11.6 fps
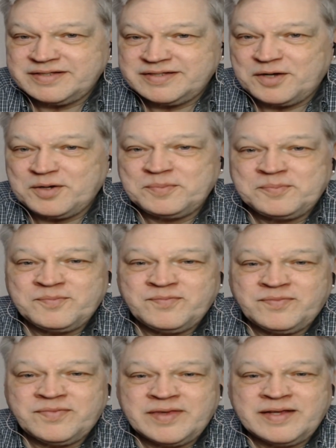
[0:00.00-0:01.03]
So
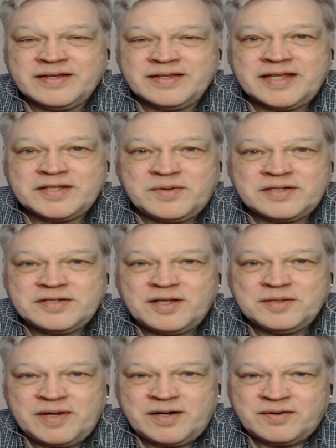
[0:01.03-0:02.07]
that's what it's all
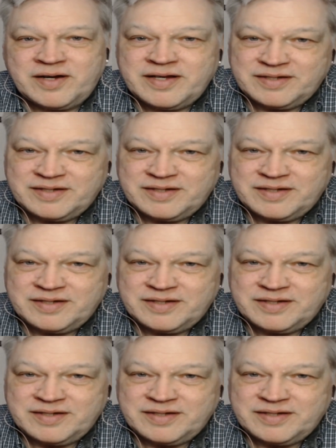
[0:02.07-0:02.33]
about, right?